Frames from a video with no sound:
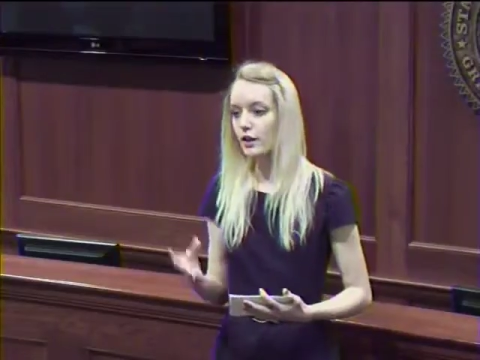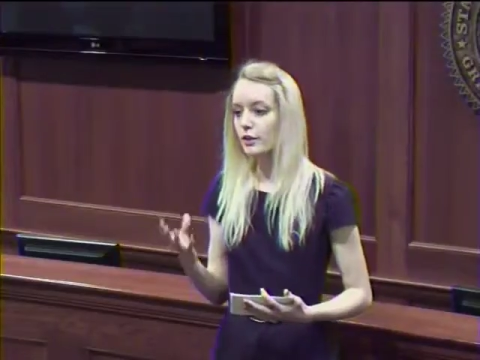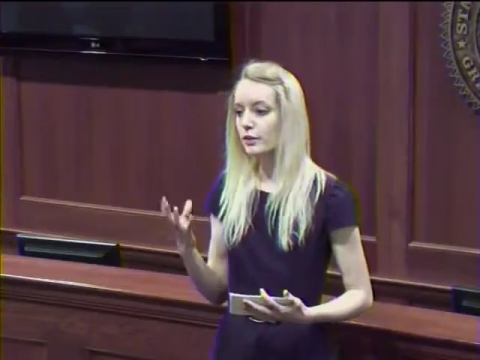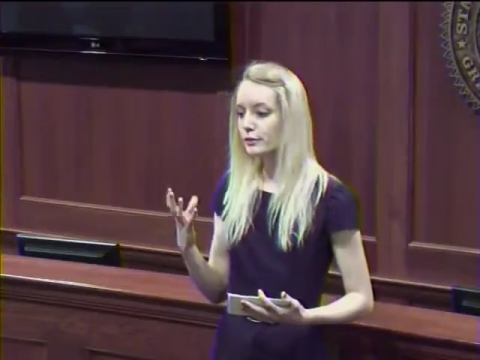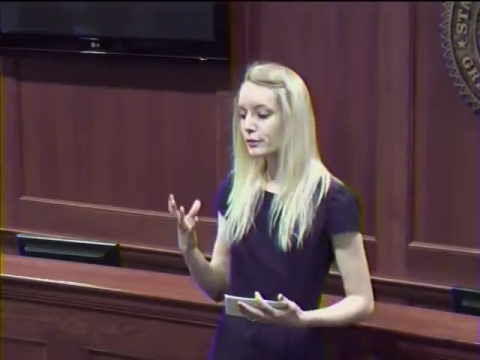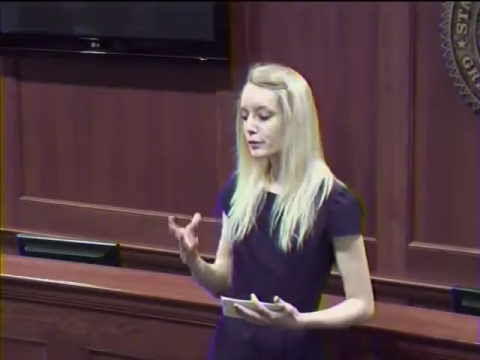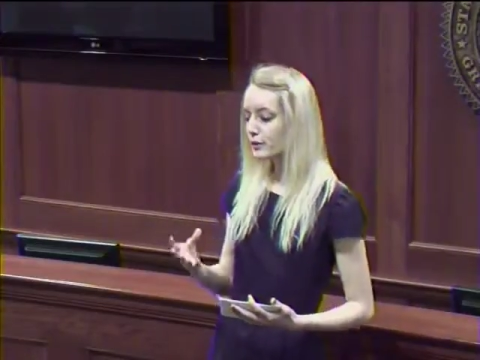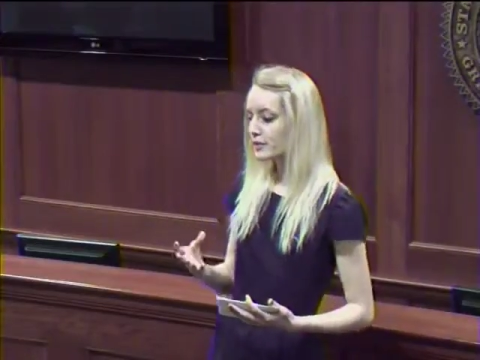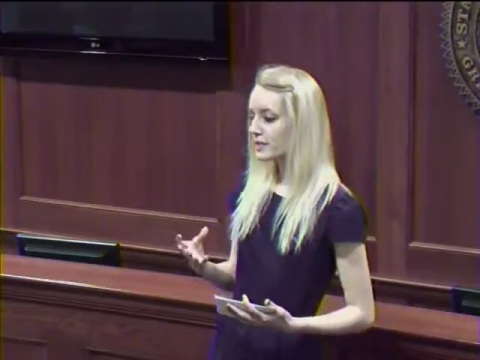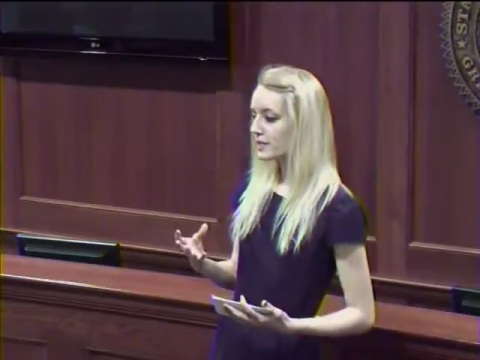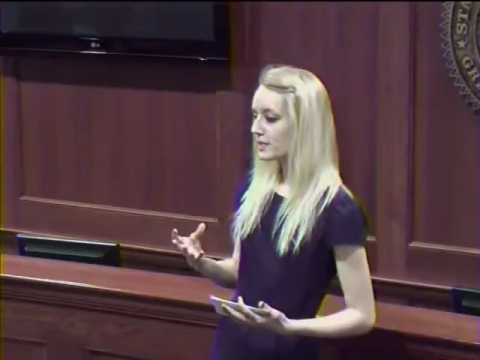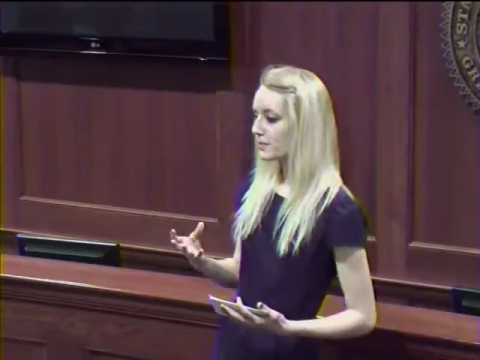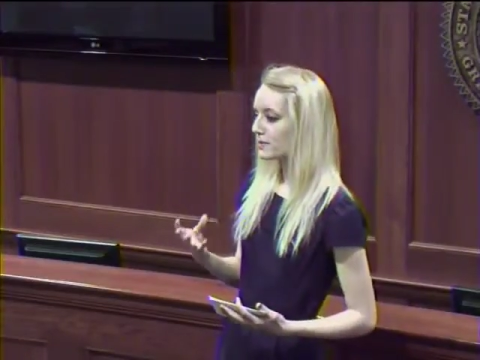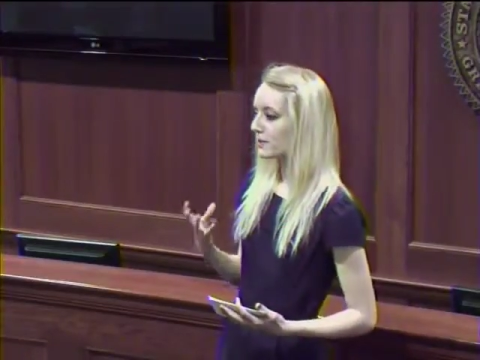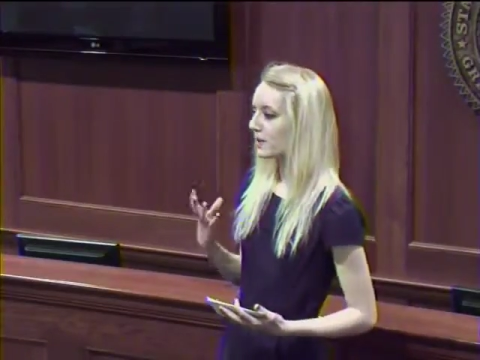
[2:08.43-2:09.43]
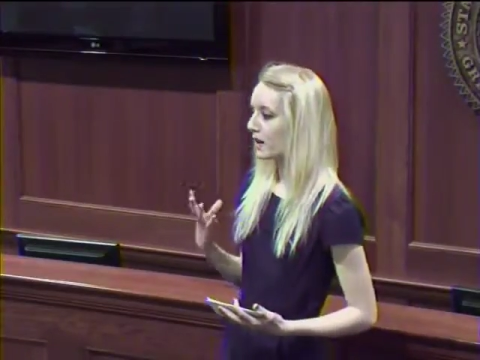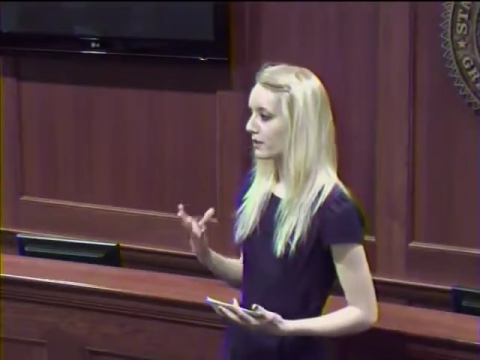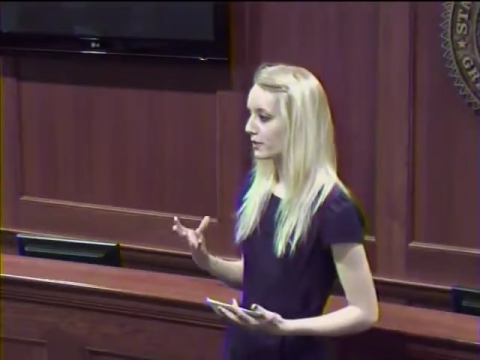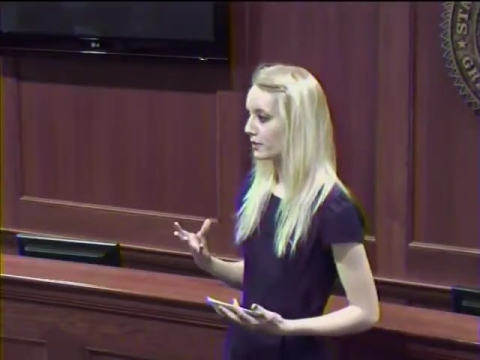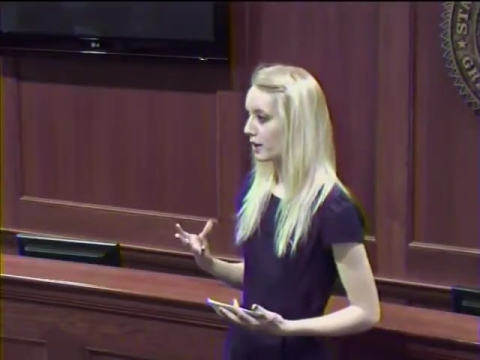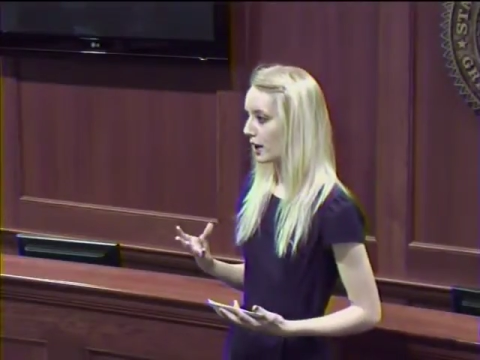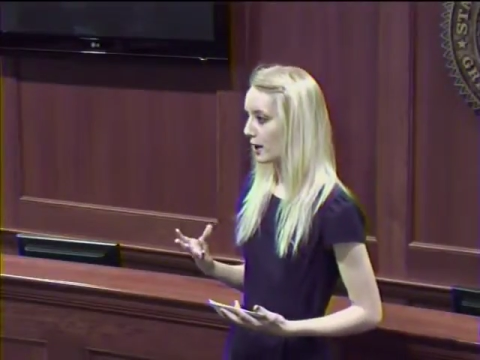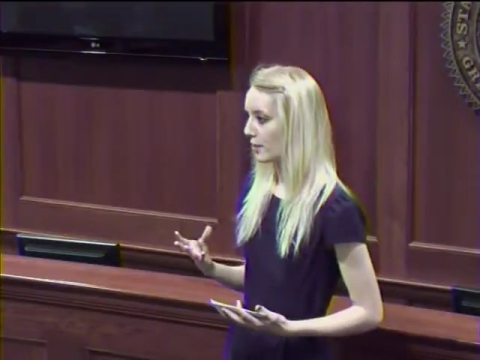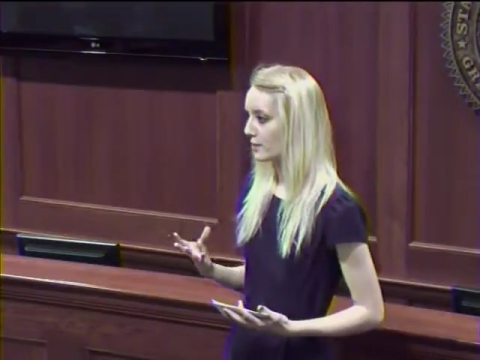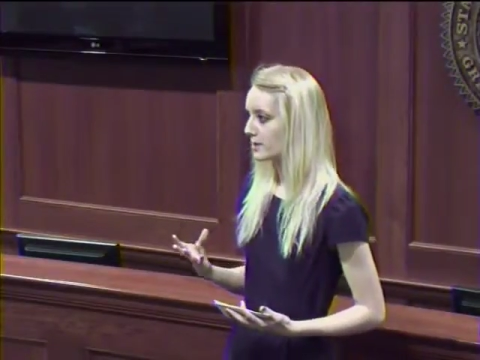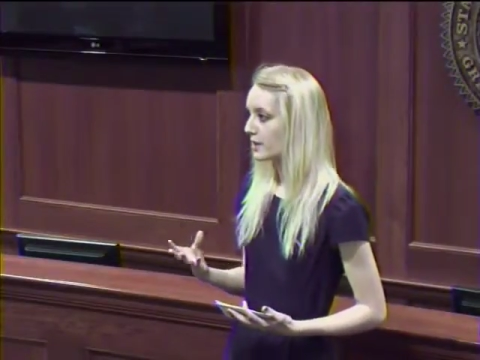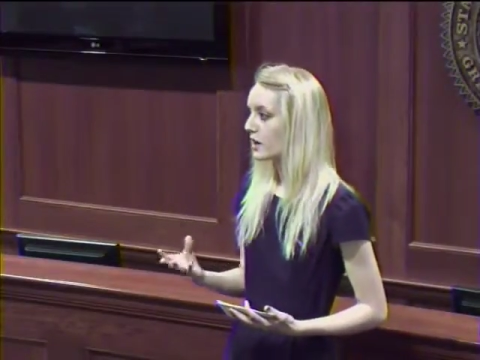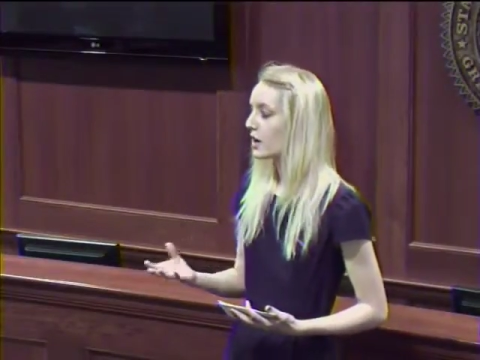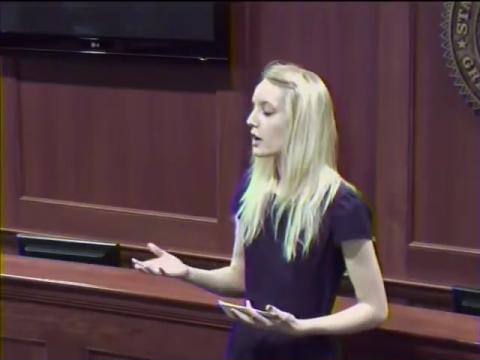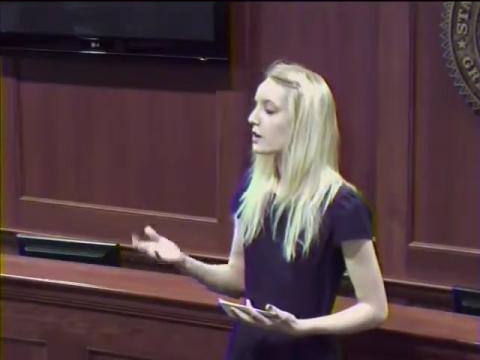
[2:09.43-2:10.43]
The root systems of cover
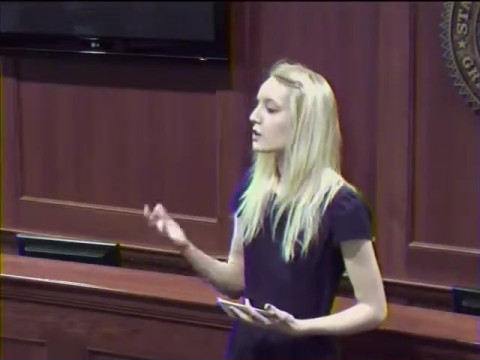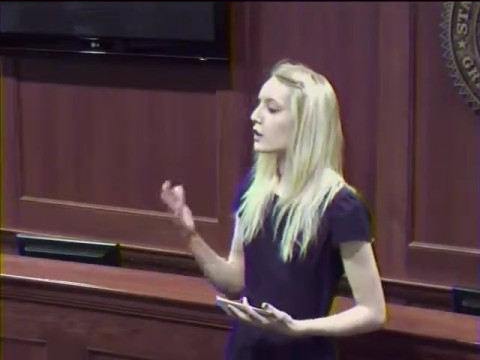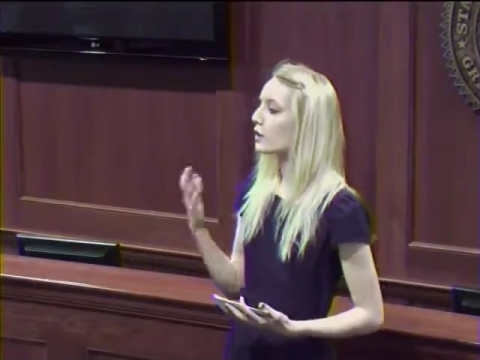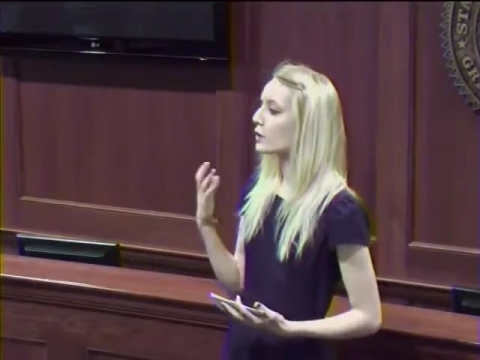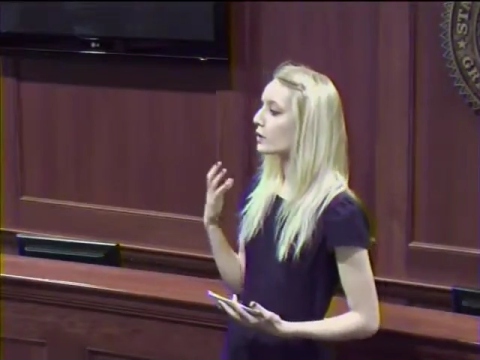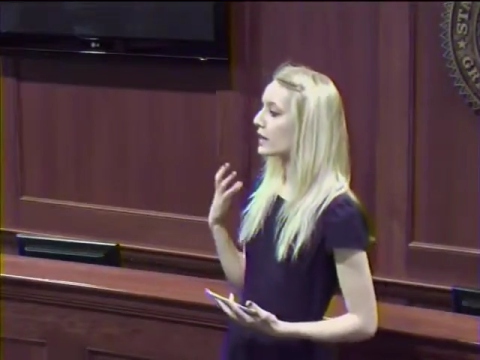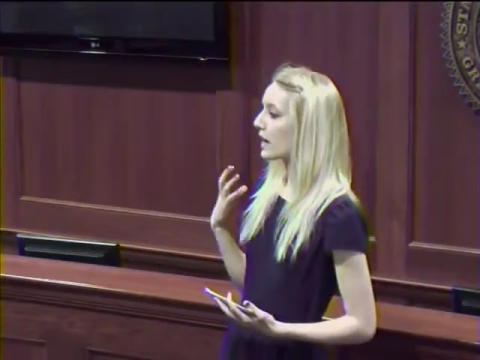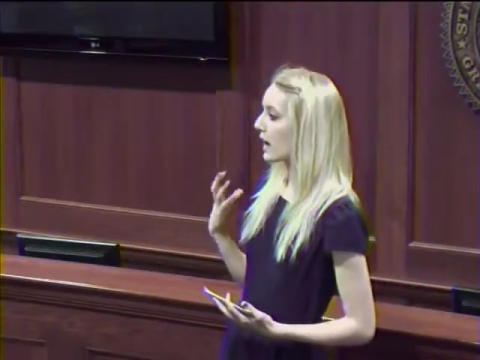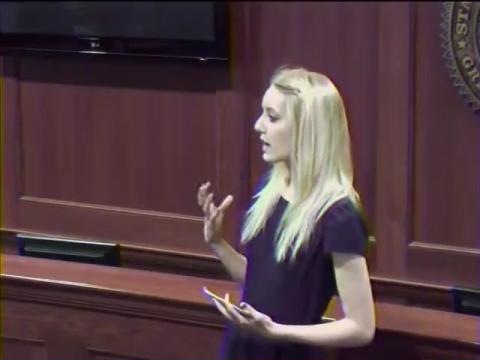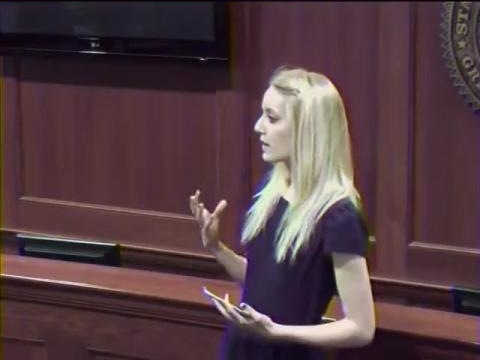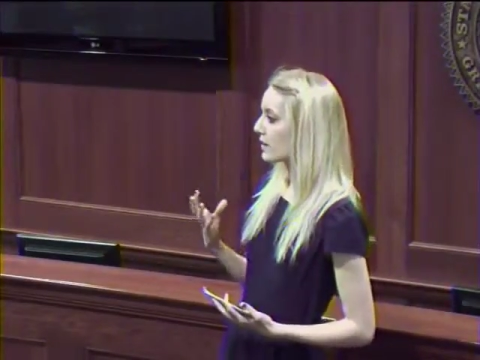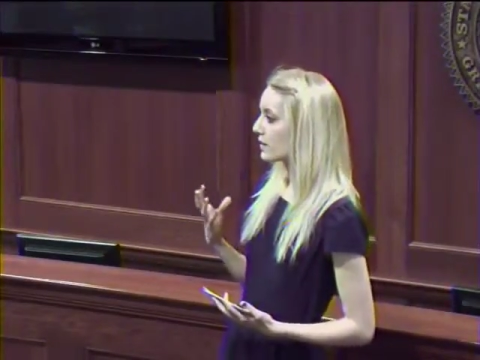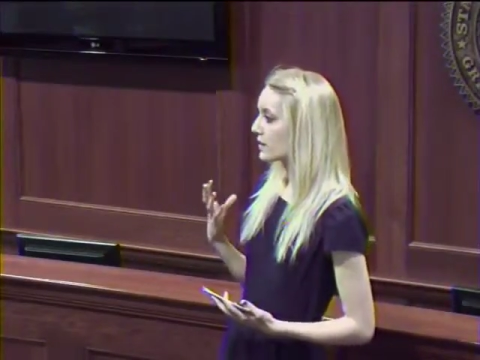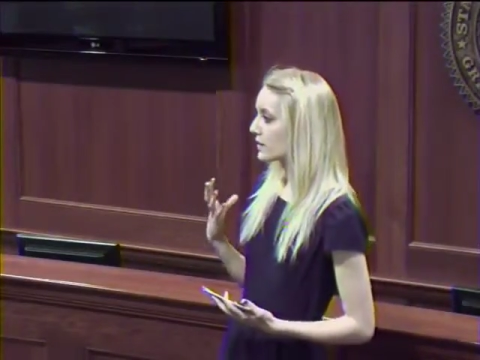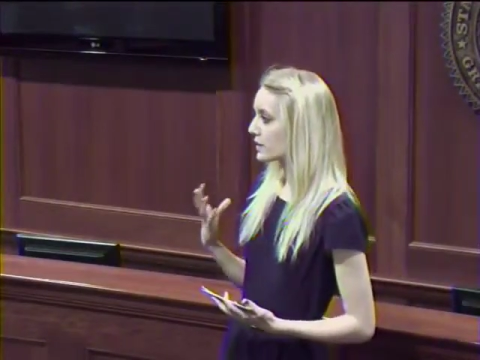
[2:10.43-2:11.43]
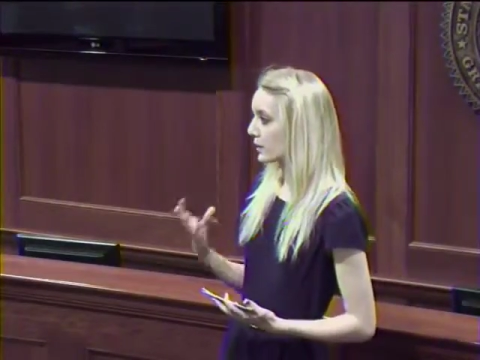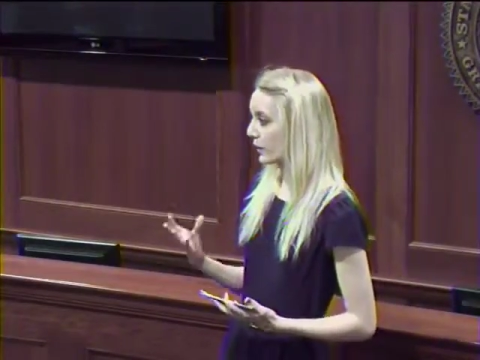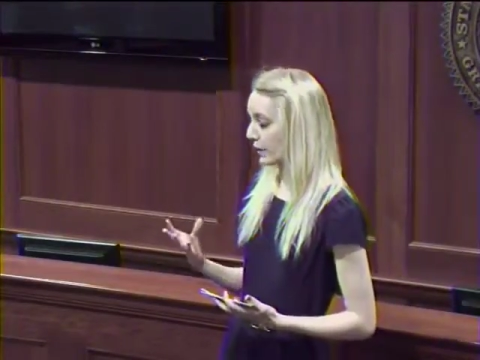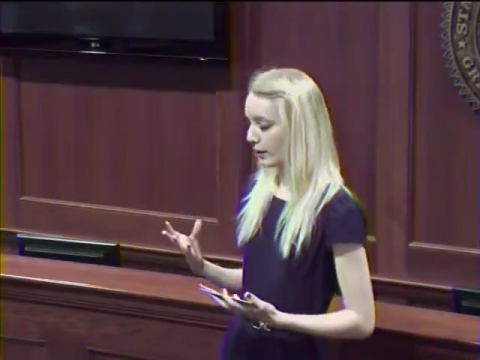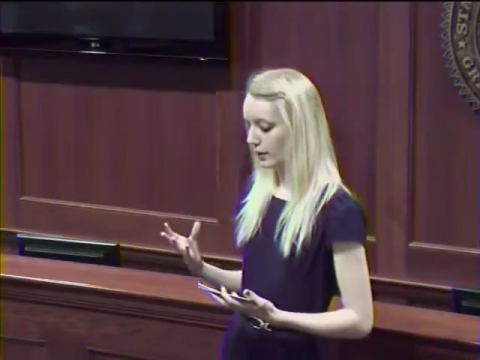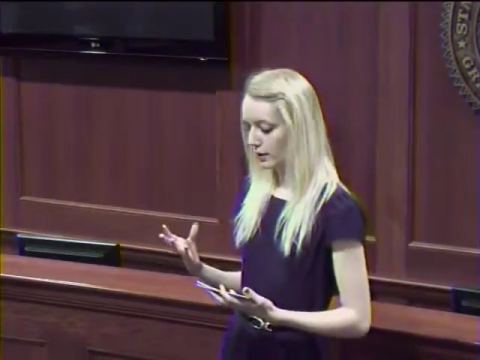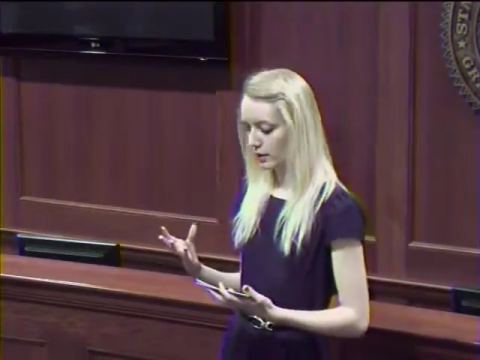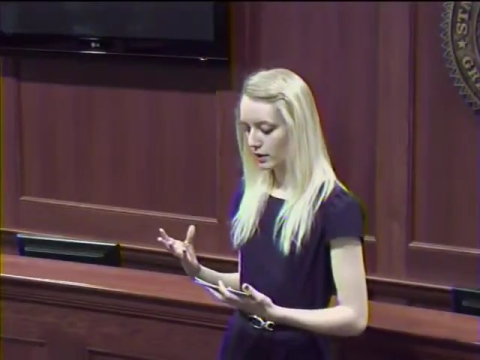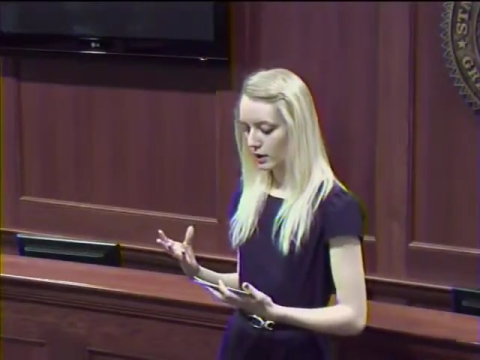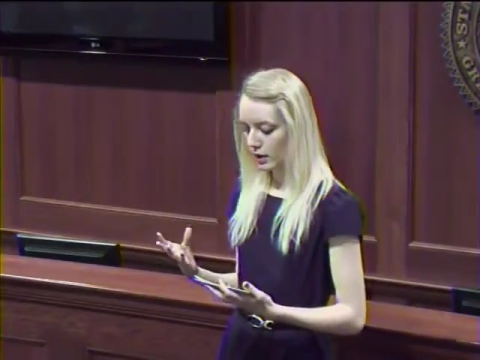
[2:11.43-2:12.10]
crops not only anchor the soil,